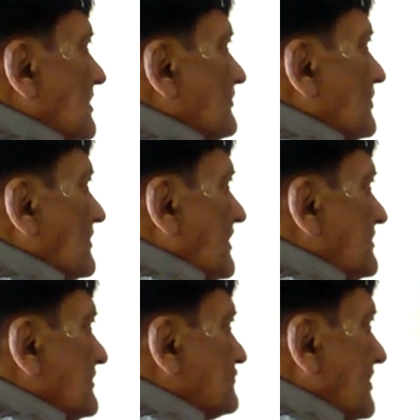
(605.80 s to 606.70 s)
If you
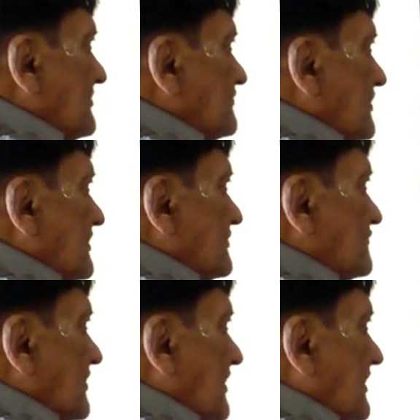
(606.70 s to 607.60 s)
write the same thing
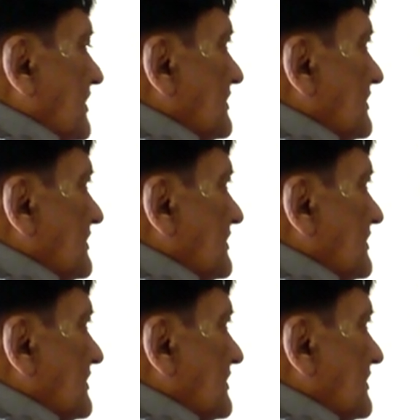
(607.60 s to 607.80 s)
thick,